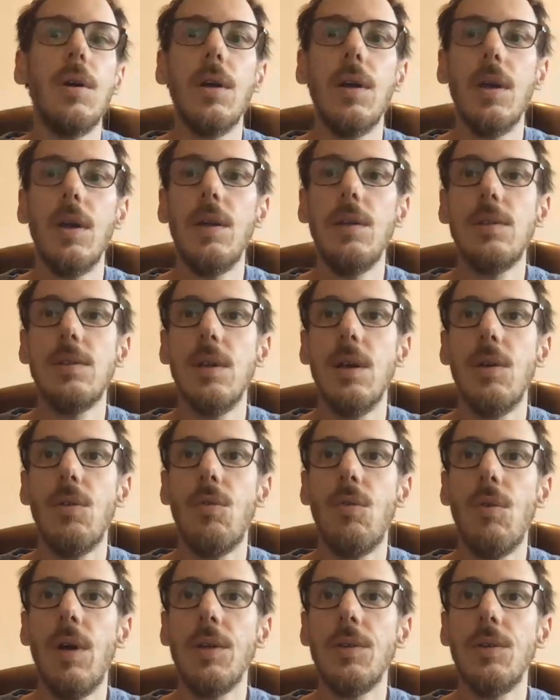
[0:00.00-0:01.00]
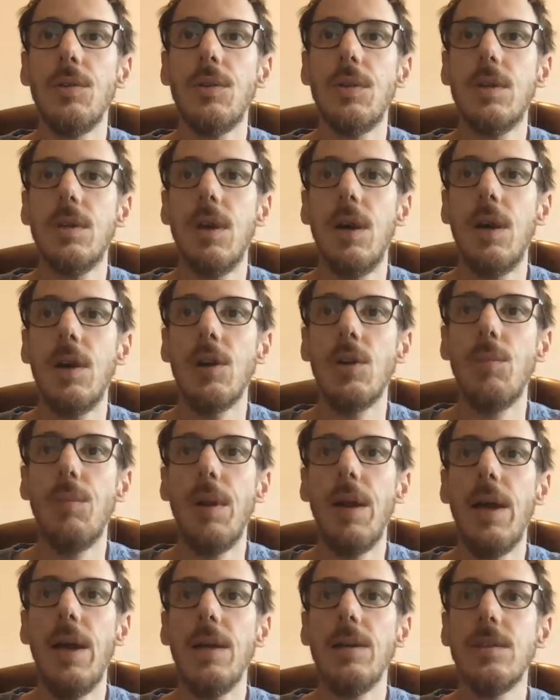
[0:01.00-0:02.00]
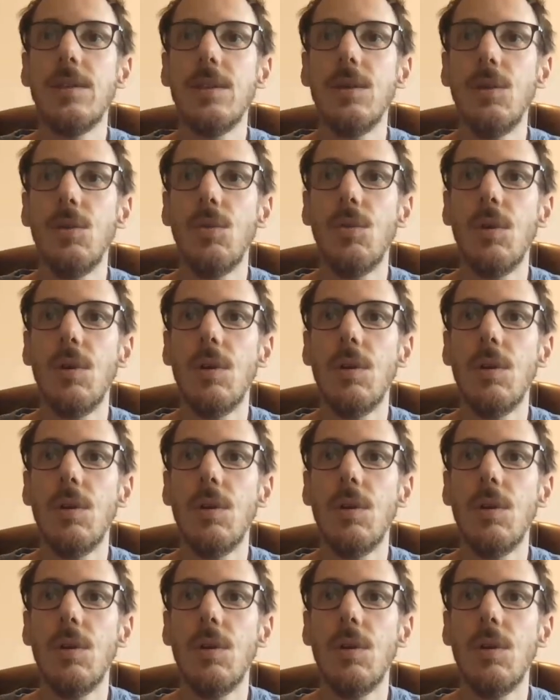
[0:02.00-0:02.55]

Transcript: It's a rather dark plate, so